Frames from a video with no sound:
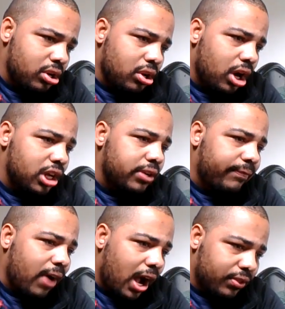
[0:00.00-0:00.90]
a
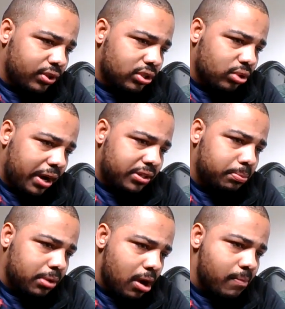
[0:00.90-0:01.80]
father trying to
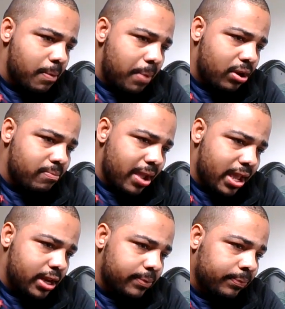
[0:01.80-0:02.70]
become a better
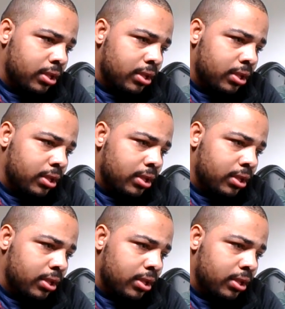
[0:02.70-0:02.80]
man.